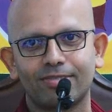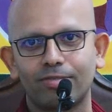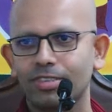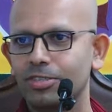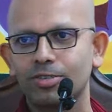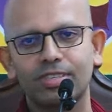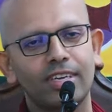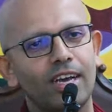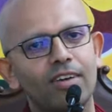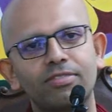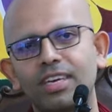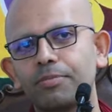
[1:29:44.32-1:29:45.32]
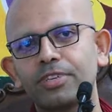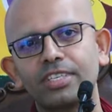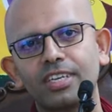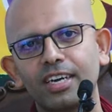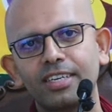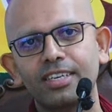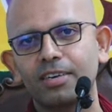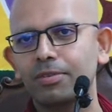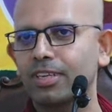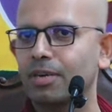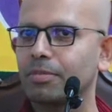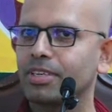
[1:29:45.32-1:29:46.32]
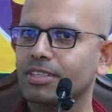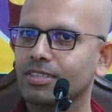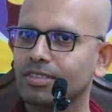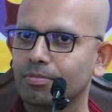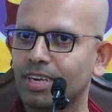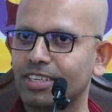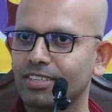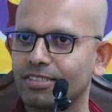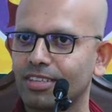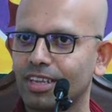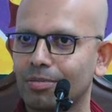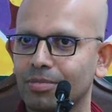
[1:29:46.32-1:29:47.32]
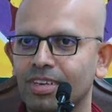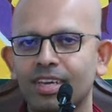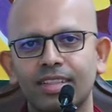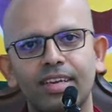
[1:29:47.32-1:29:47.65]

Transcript: First, you say, after I'm retired, I will come and practice the Dhamma.